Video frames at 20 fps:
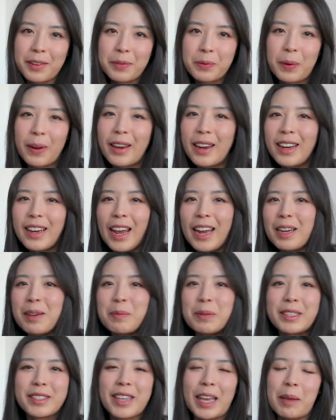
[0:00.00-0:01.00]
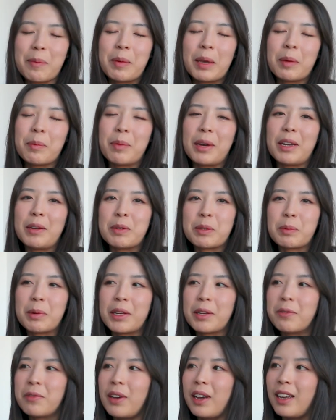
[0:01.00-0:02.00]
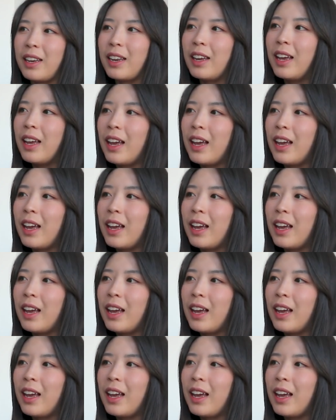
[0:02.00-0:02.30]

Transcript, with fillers: We didn't end up escaping, but it was pretty fun.